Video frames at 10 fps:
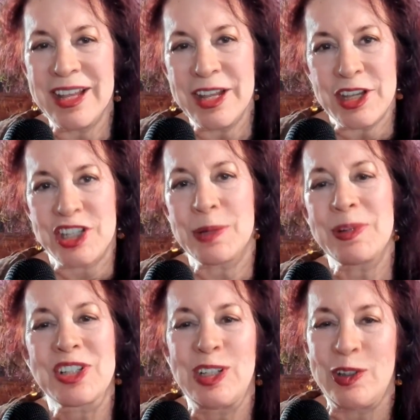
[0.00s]
So it's
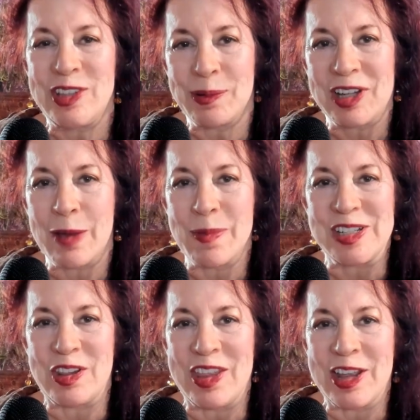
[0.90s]
clear that we're coming
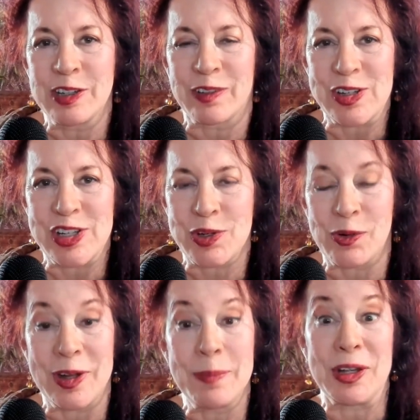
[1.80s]
to the end of our
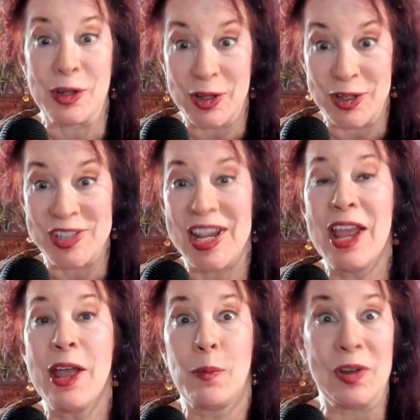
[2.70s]
story, because
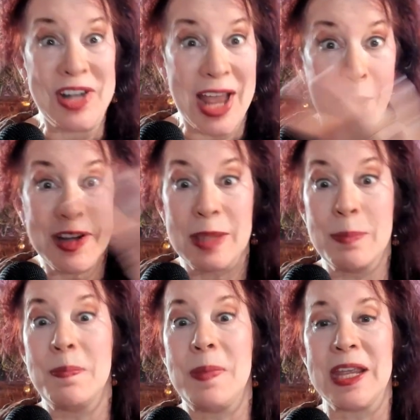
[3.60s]
we're now at the
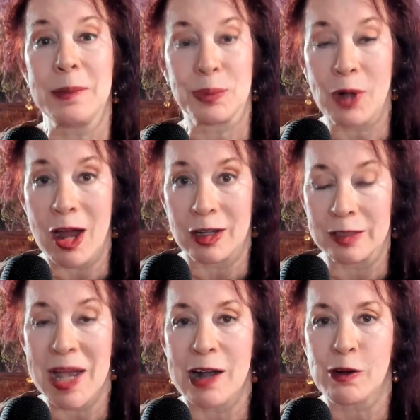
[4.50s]
big problem.
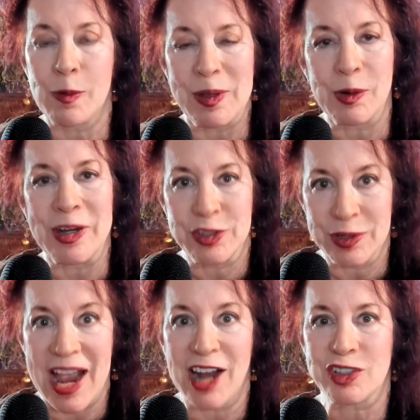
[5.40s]
How are we going to
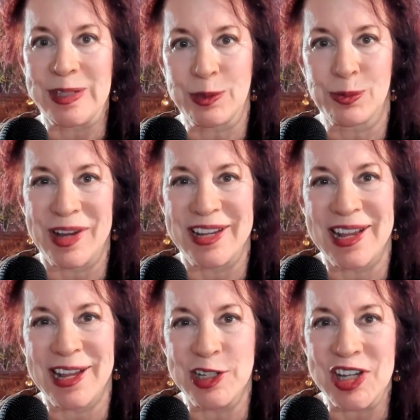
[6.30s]
actually create
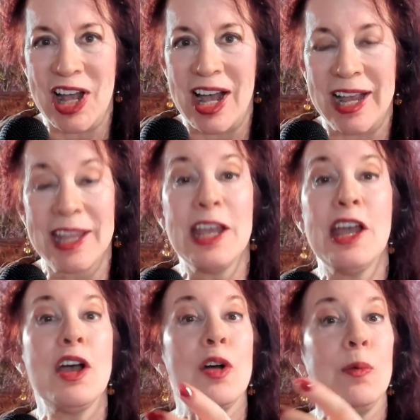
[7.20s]
AGI?
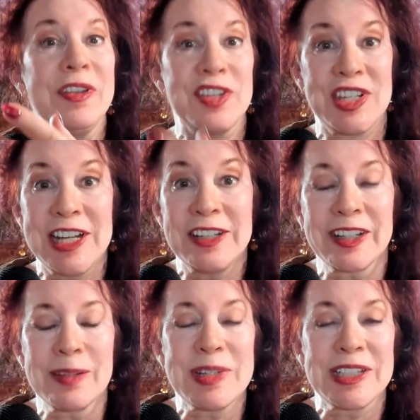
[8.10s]
We've seen the
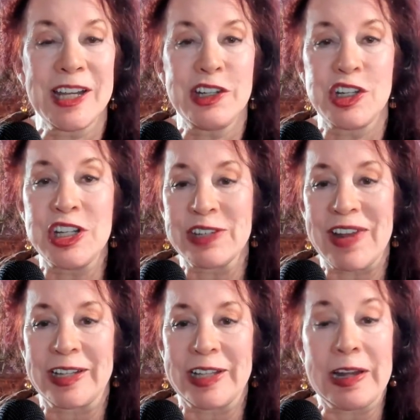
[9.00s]
limitations of
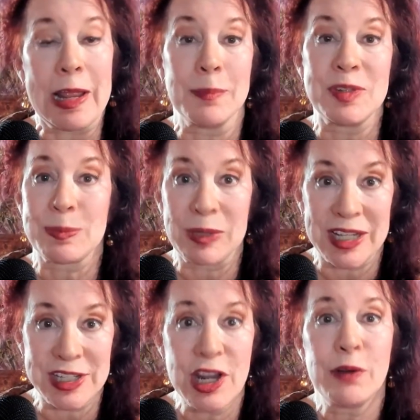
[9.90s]
LLMs
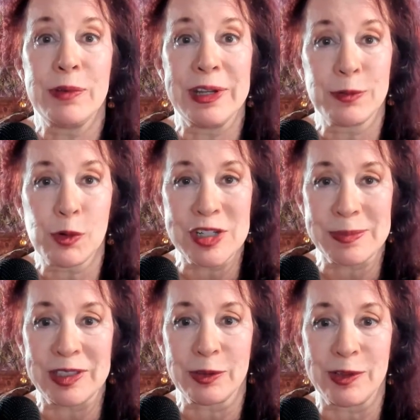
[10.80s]
plus
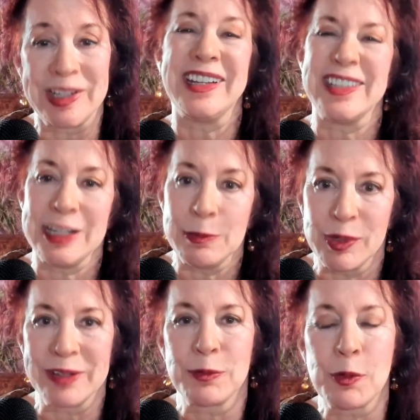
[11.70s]
reinforcement learning, deep
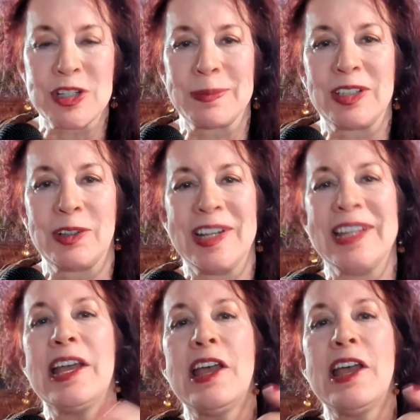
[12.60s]
reinforcement learning.